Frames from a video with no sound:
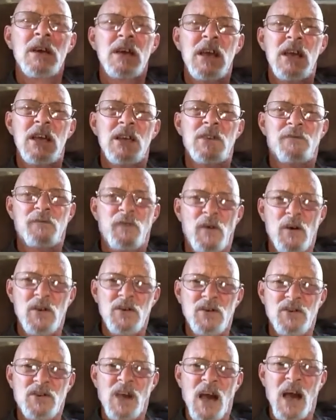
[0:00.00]
His
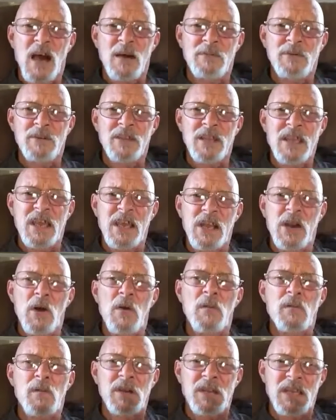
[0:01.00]
first job is to get
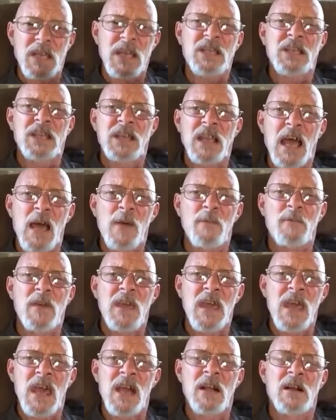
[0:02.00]
over, get to that
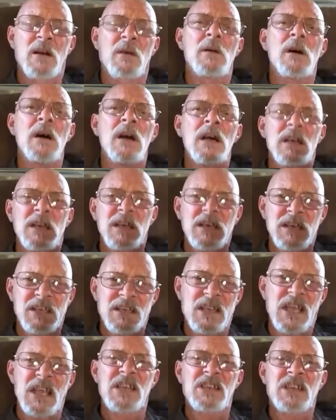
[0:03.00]
vehicle,
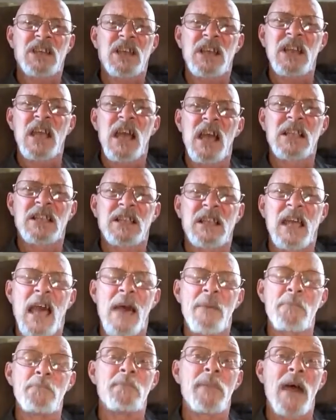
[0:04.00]
disconnect
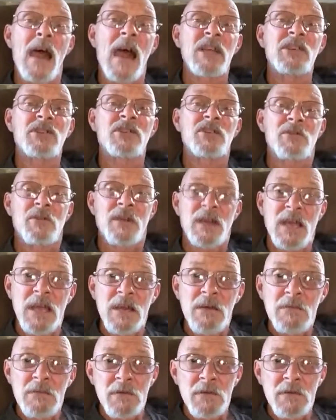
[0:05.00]
that battery